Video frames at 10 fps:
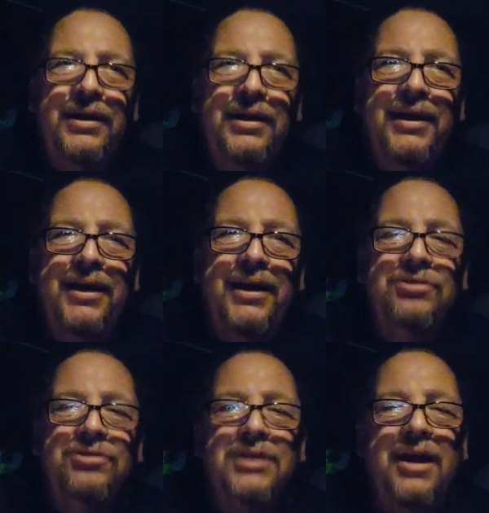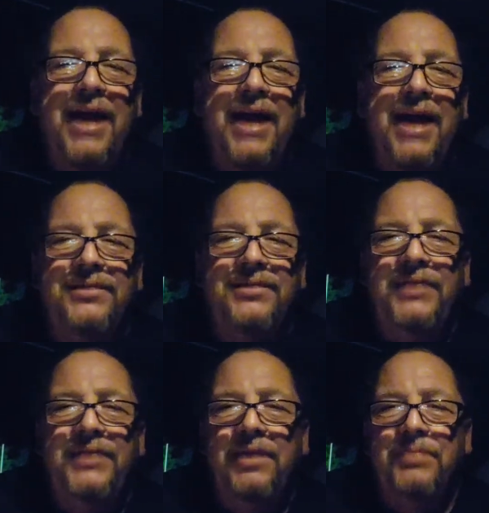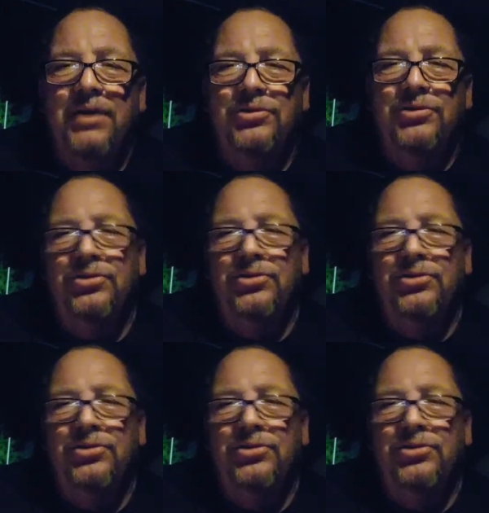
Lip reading: and there's a lot of activity up there too.